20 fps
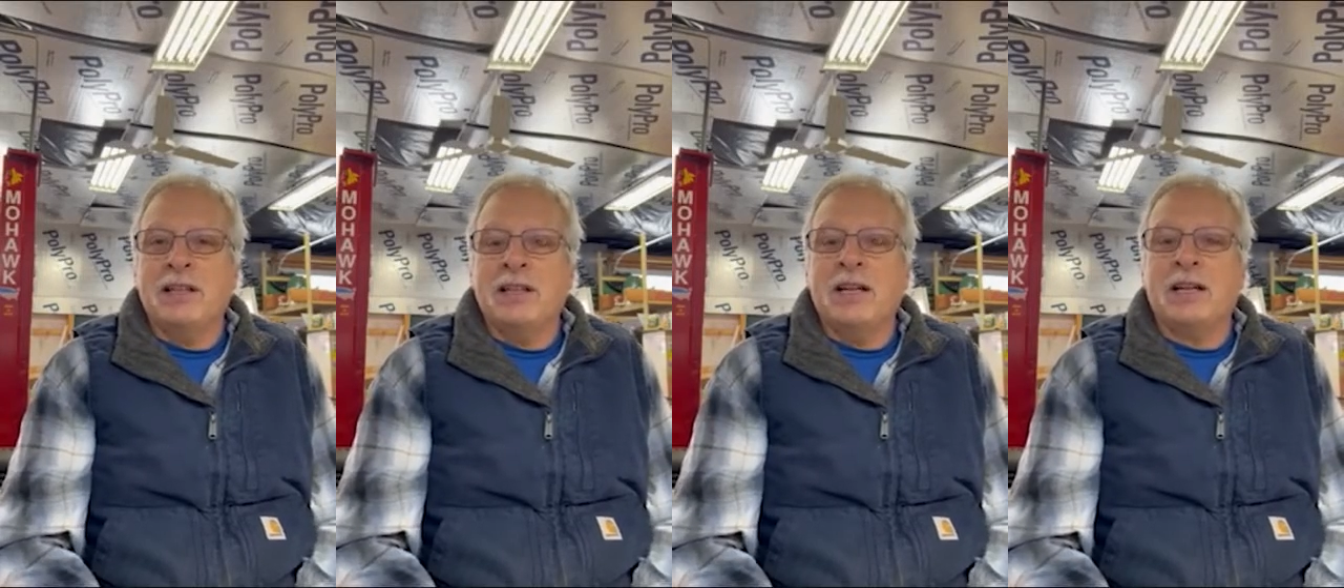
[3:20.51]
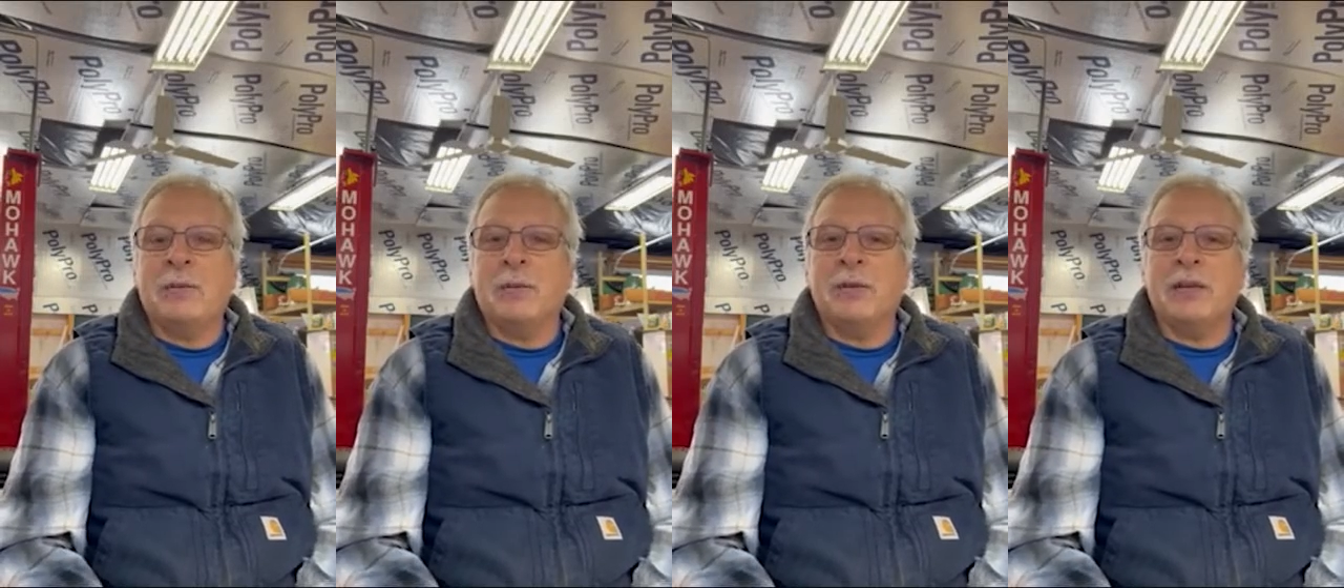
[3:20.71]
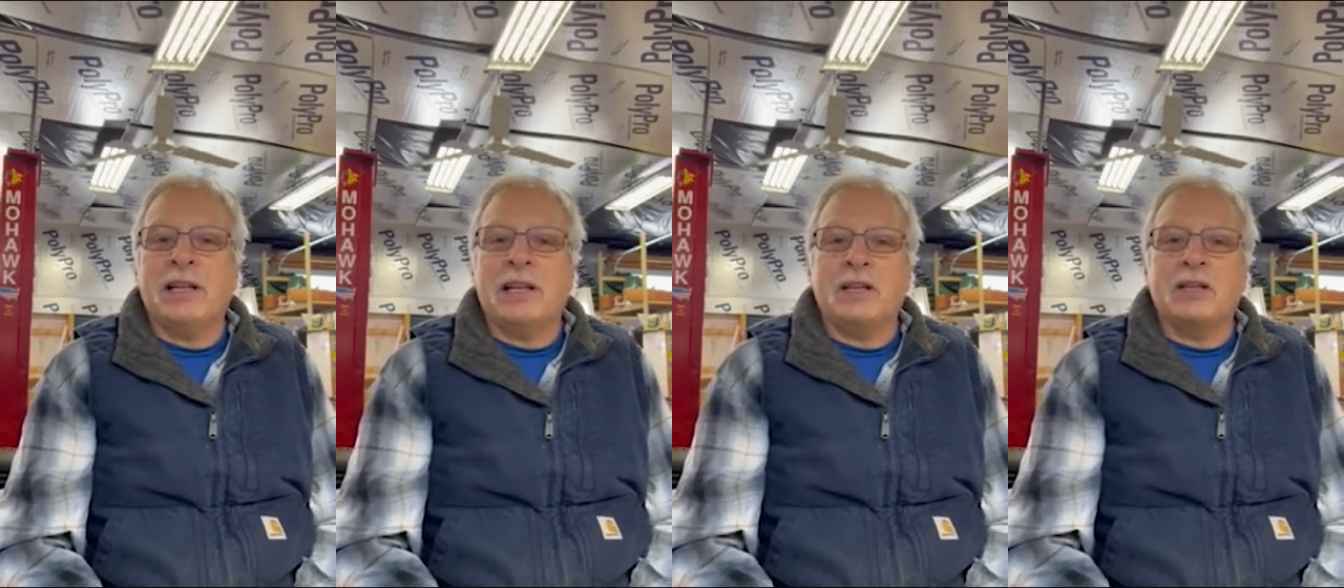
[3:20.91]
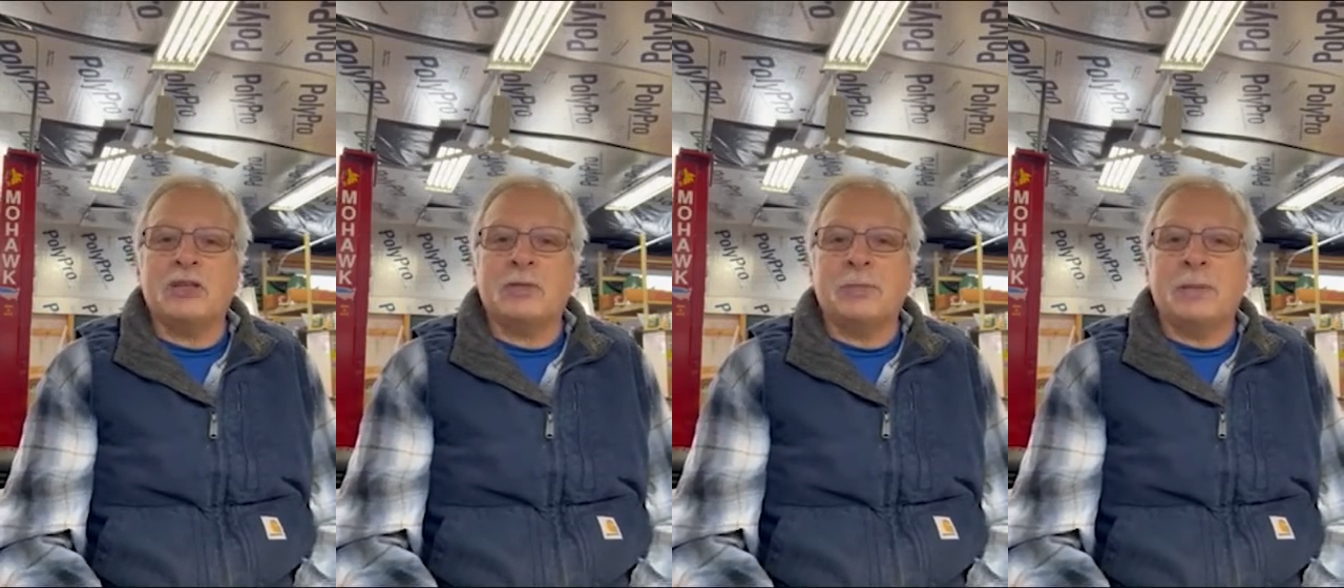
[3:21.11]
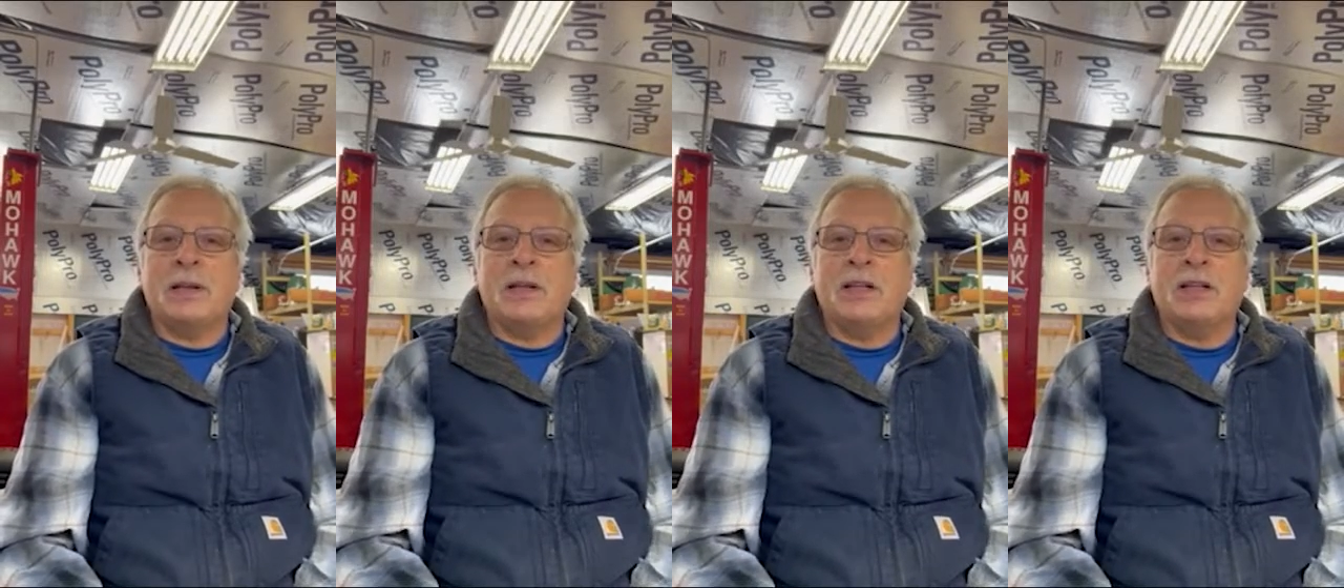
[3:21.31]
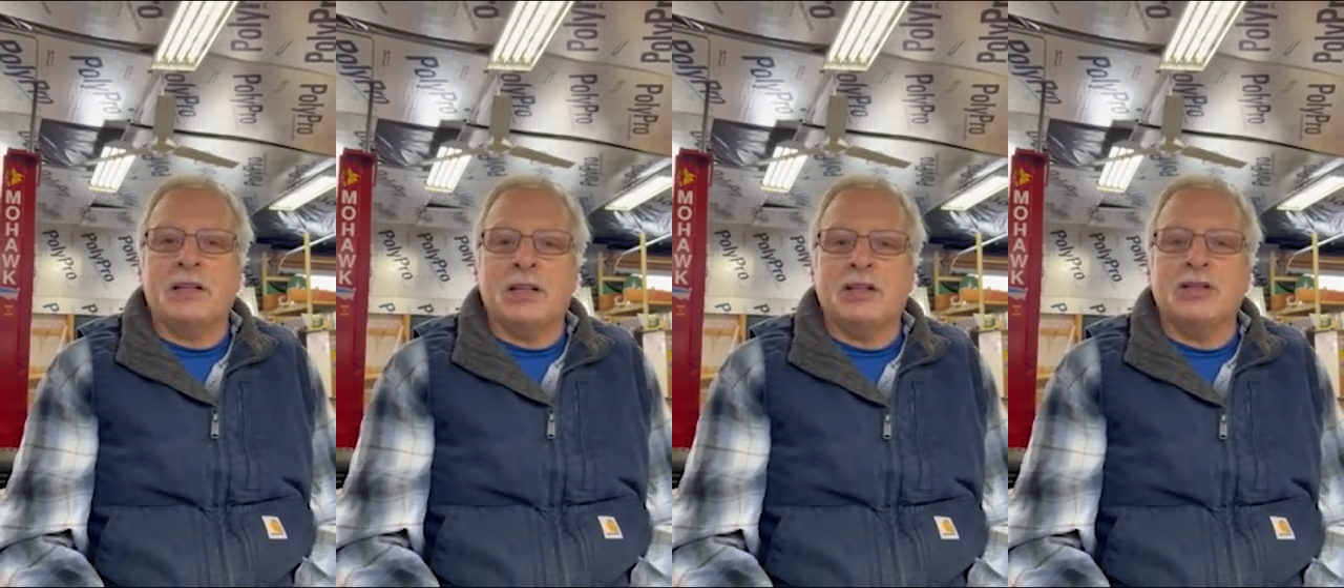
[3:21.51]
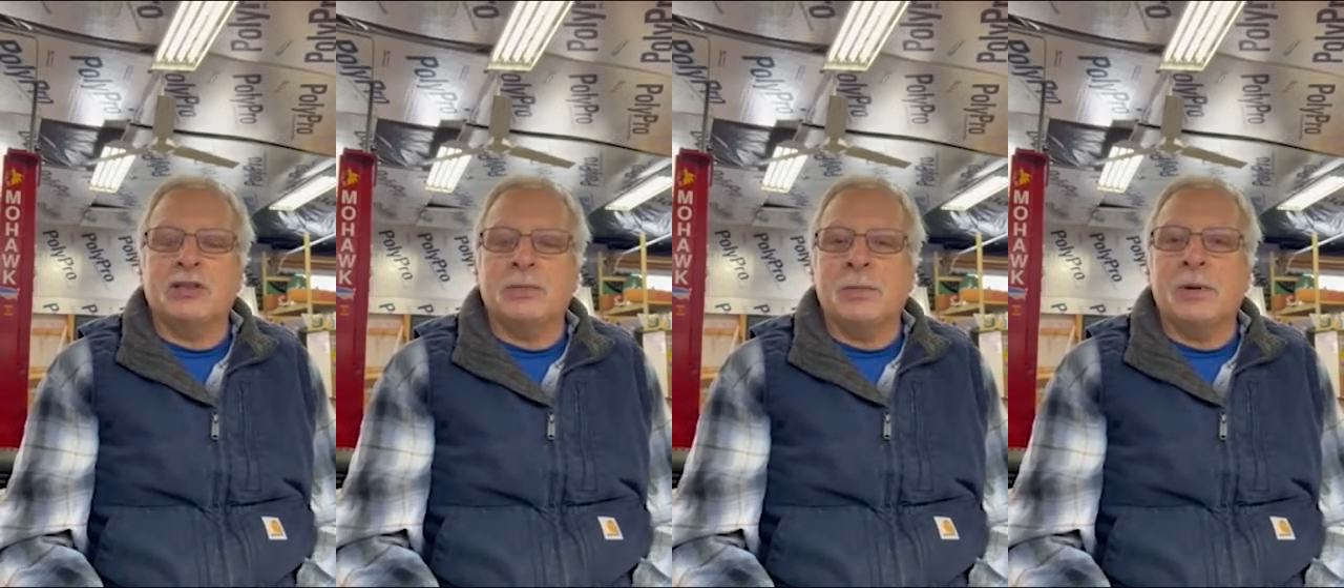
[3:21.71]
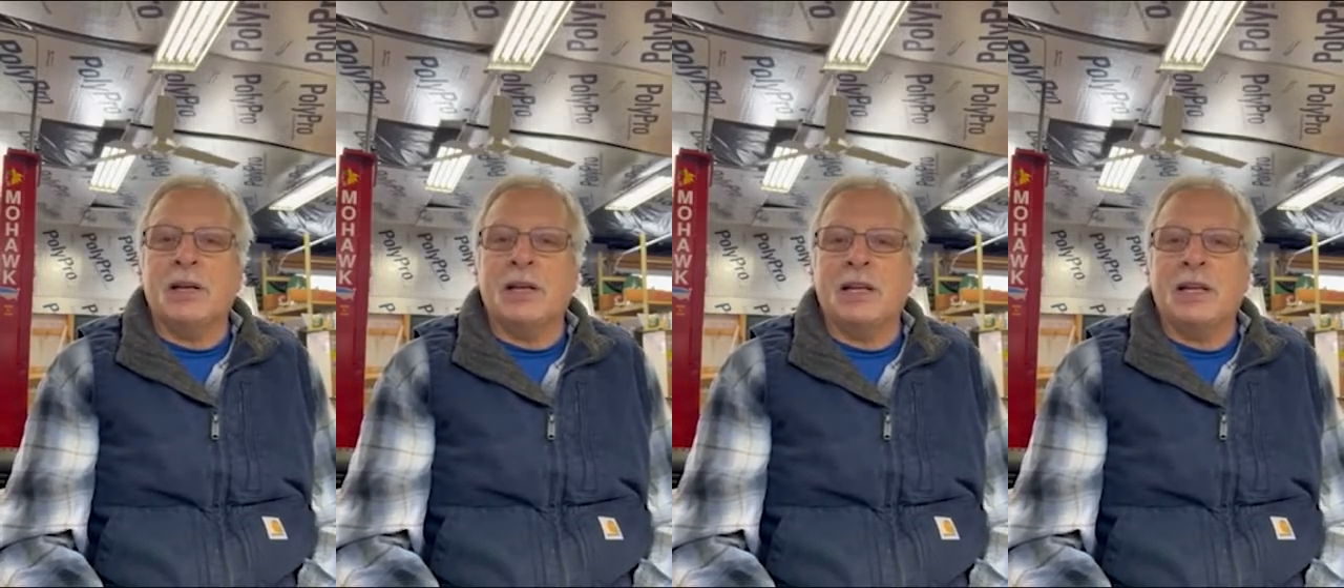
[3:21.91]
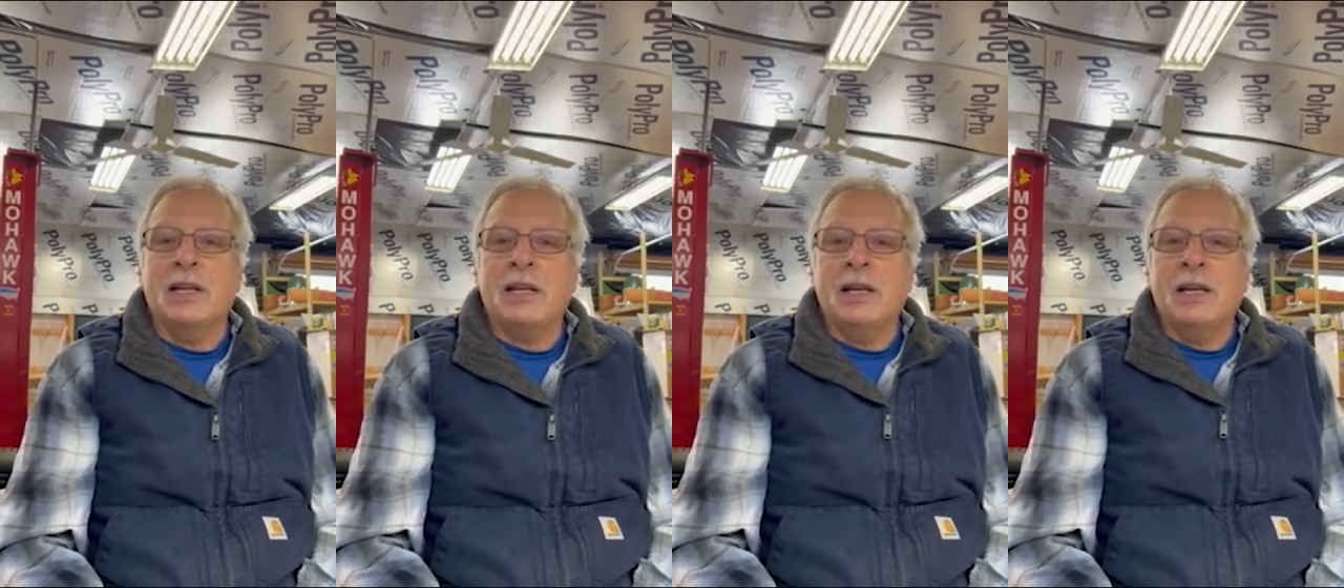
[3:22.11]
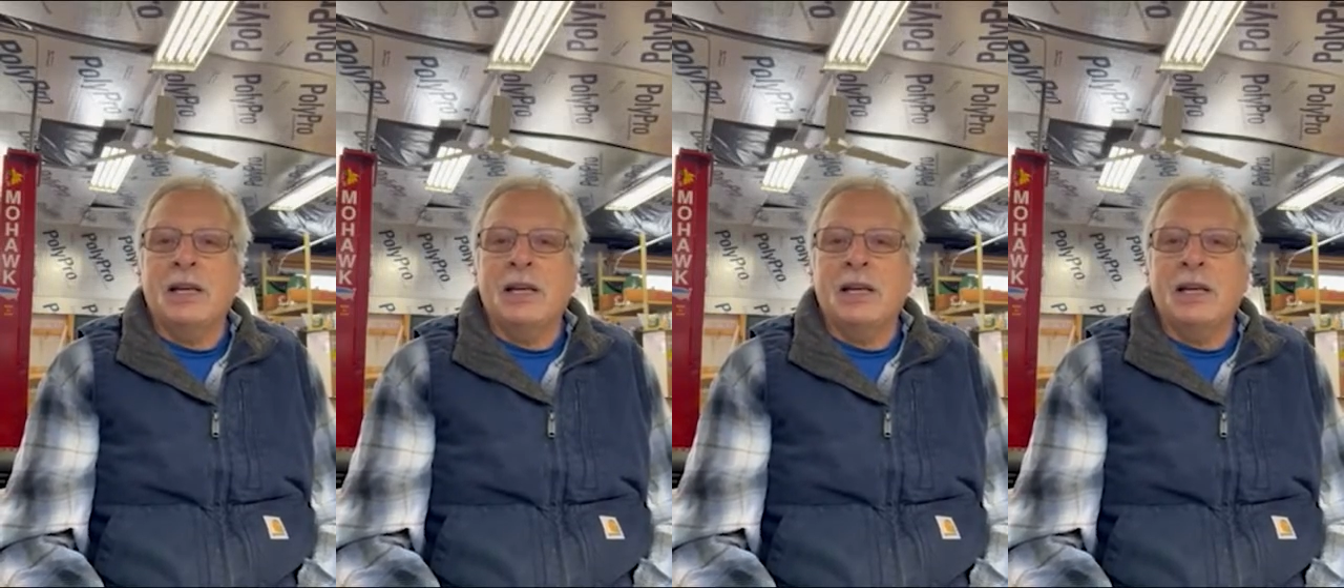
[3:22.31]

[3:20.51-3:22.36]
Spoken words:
and without spending tons of money.